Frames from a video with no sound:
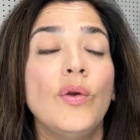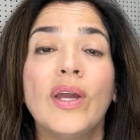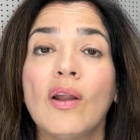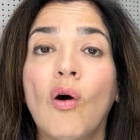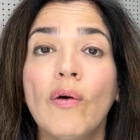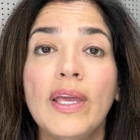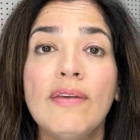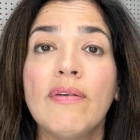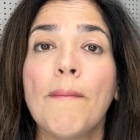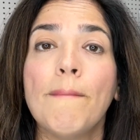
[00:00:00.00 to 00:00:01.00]
you can
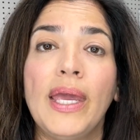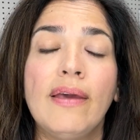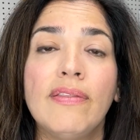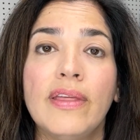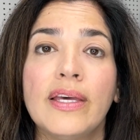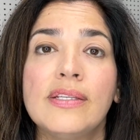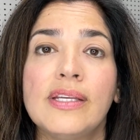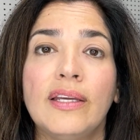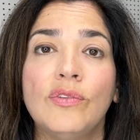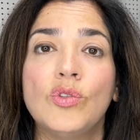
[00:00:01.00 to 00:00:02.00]
even make this
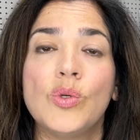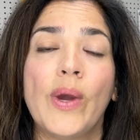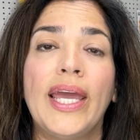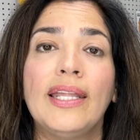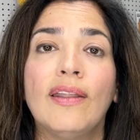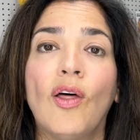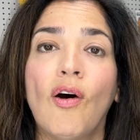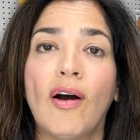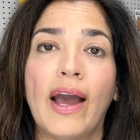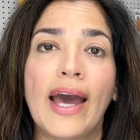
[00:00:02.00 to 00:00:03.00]
into a
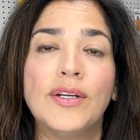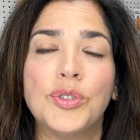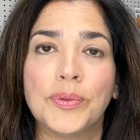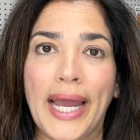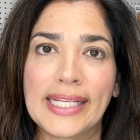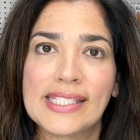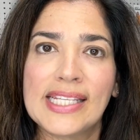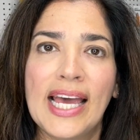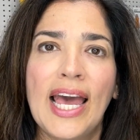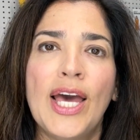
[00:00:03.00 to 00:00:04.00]
long
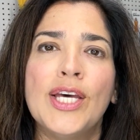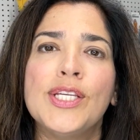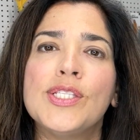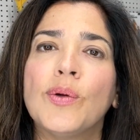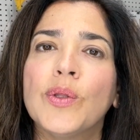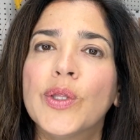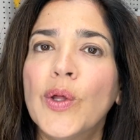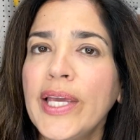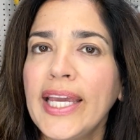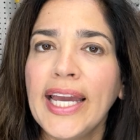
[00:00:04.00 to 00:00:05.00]
dress. So
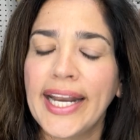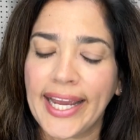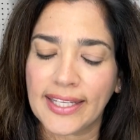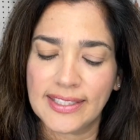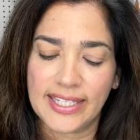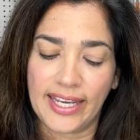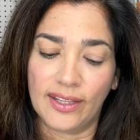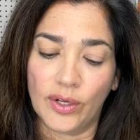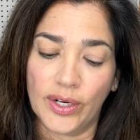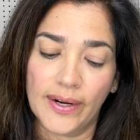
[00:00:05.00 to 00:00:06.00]
looking at Am
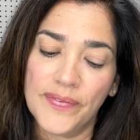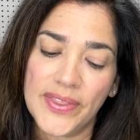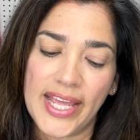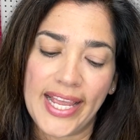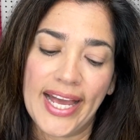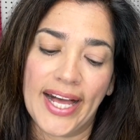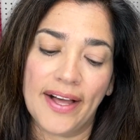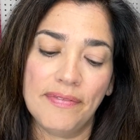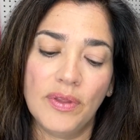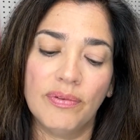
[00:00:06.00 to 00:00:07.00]
Taylor, they
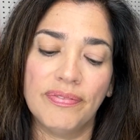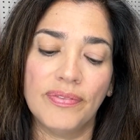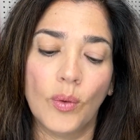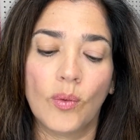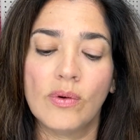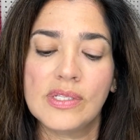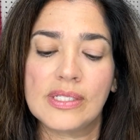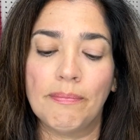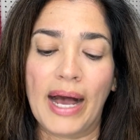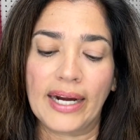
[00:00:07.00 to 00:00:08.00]
have the floral
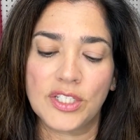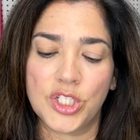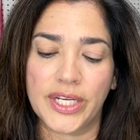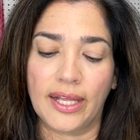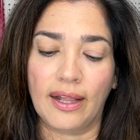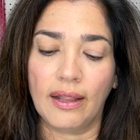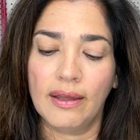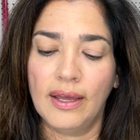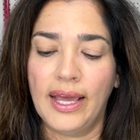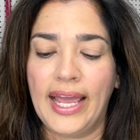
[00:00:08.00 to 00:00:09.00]
smock shell,
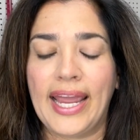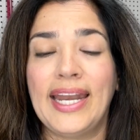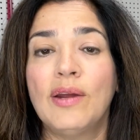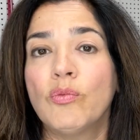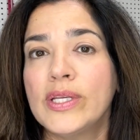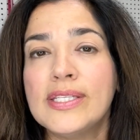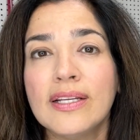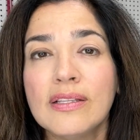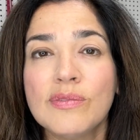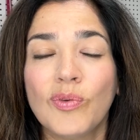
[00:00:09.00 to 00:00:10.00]
and it
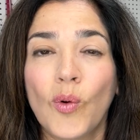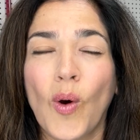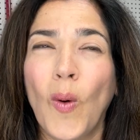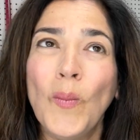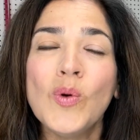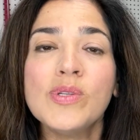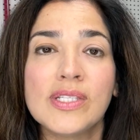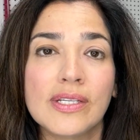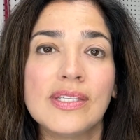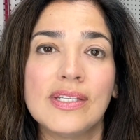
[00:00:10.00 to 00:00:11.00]
retails for
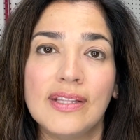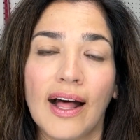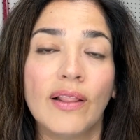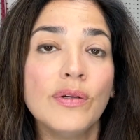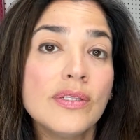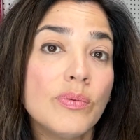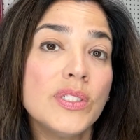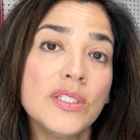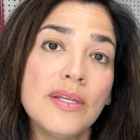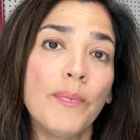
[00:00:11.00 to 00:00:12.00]
almost $60,
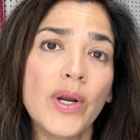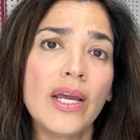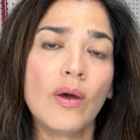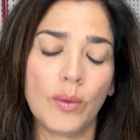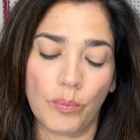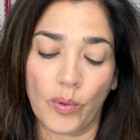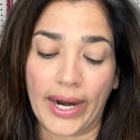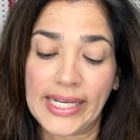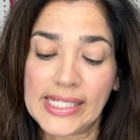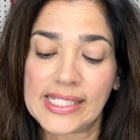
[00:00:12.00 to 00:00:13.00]
which is a pretty good
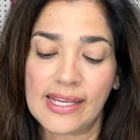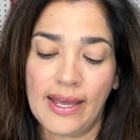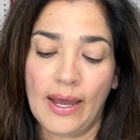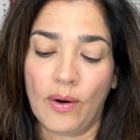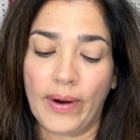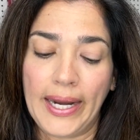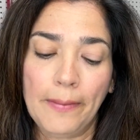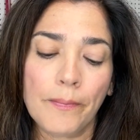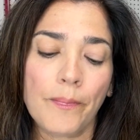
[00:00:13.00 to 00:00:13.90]
price, right?